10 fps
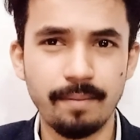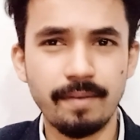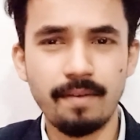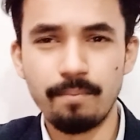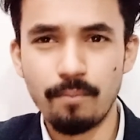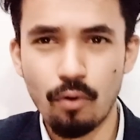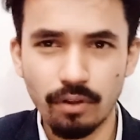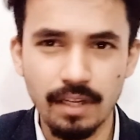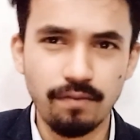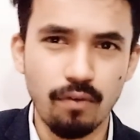between more
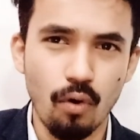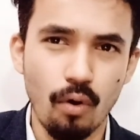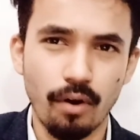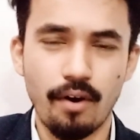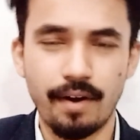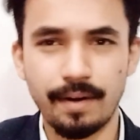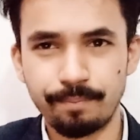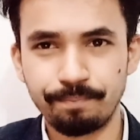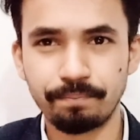than 4 or